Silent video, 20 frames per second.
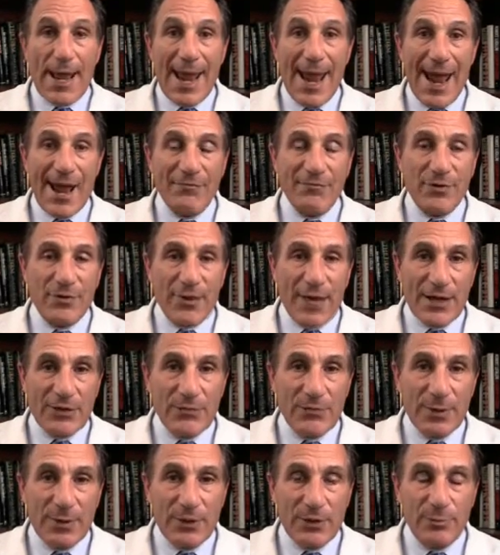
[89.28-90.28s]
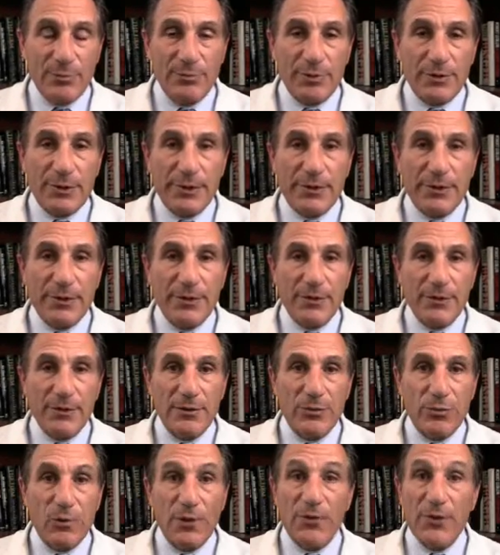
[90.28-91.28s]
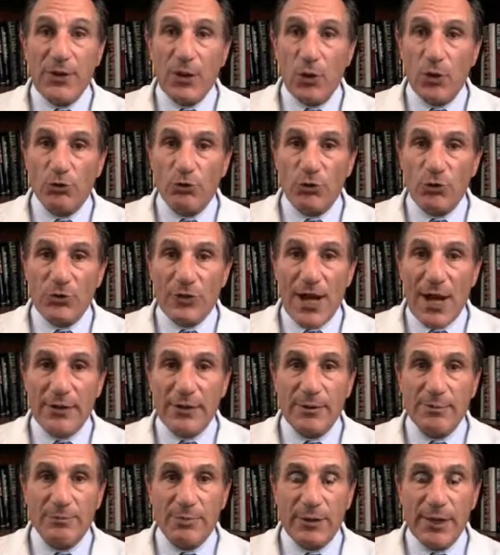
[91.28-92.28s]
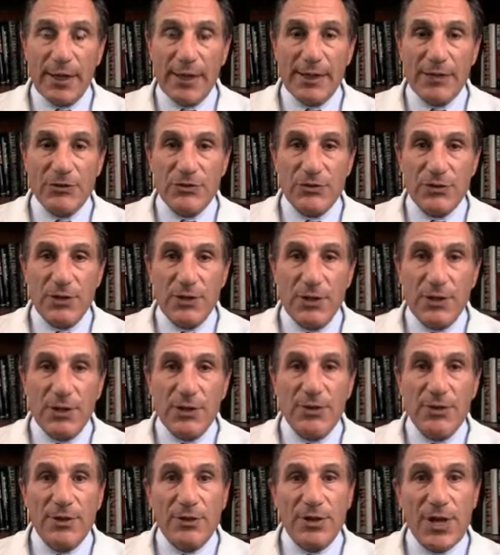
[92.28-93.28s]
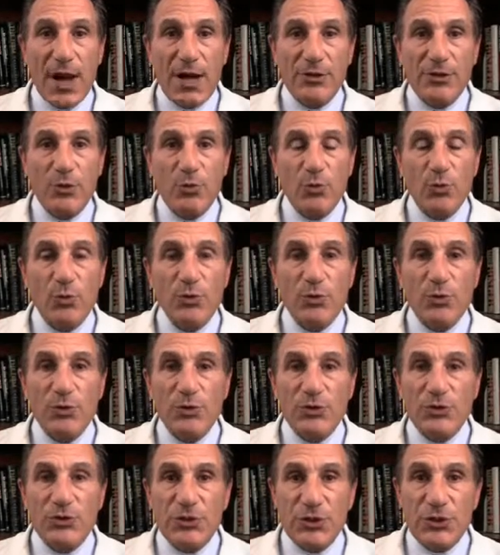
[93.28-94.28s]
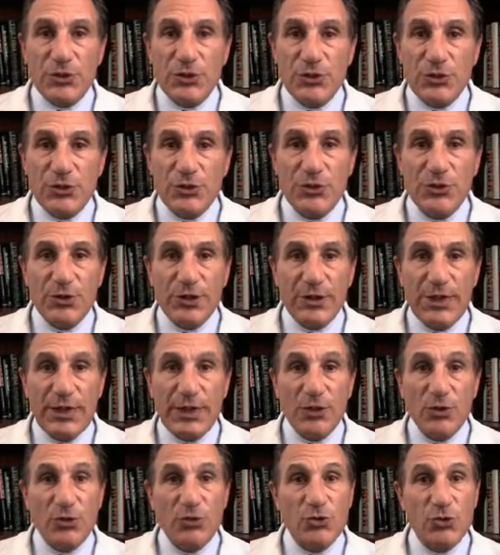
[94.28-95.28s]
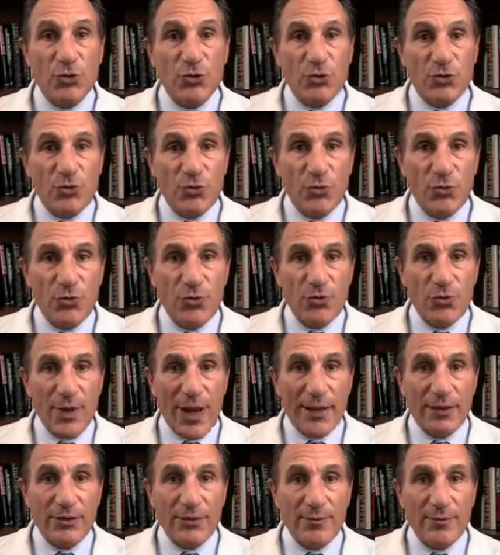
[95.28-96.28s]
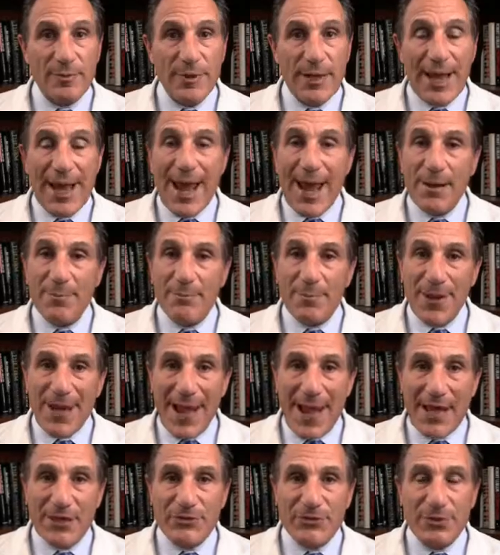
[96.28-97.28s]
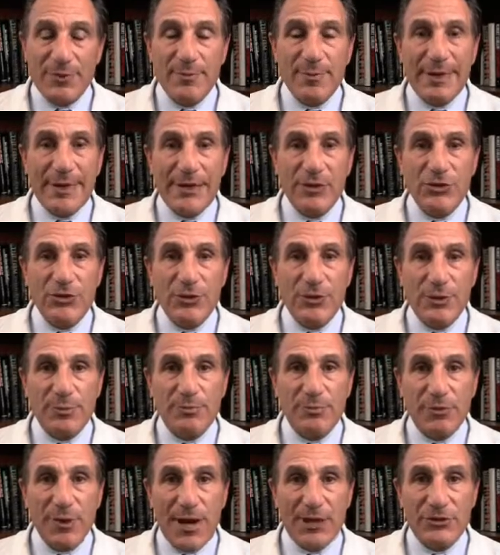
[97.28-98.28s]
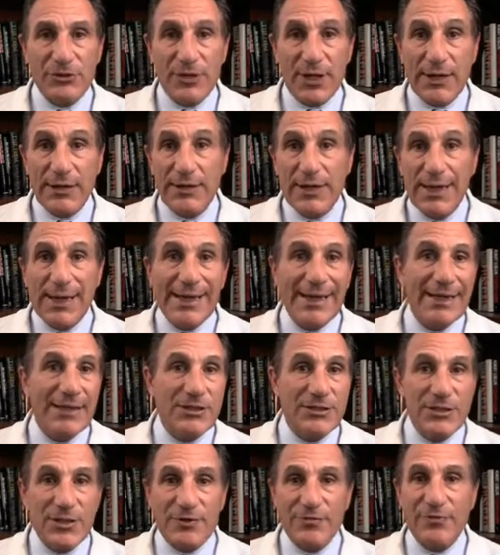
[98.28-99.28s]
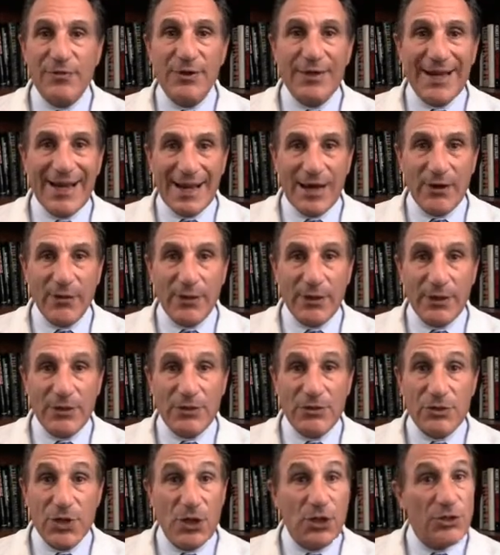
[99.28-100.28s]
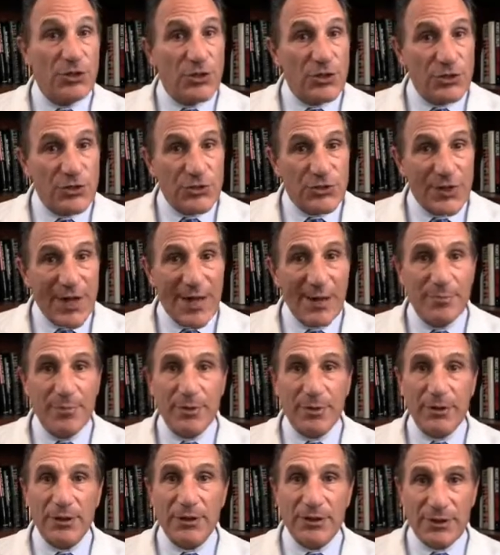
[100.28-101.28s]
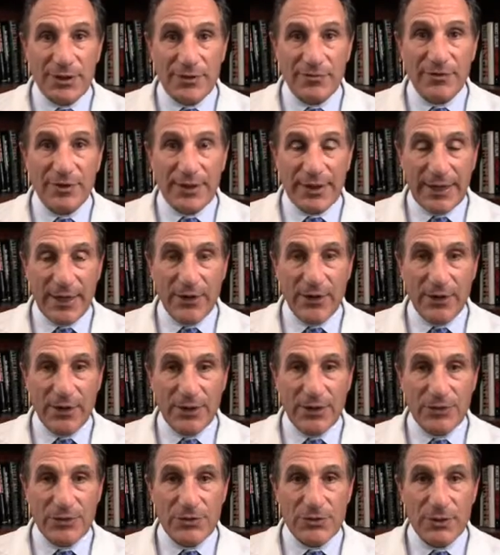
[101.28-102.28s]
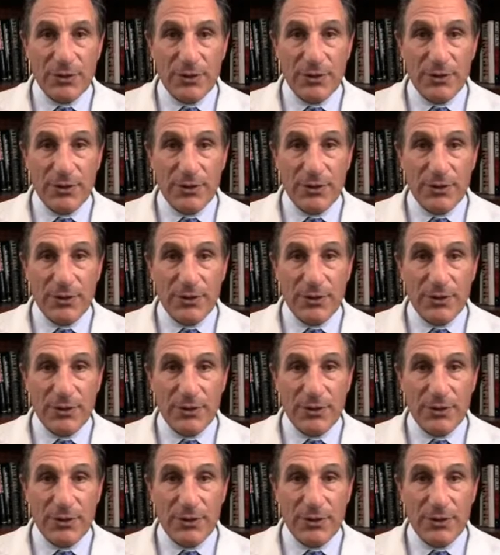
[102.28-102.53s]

After that's been completed, with the ultrasound in place, the doctor will insert needles through the rectum and pass them into the prostate in different areas to sample different areas,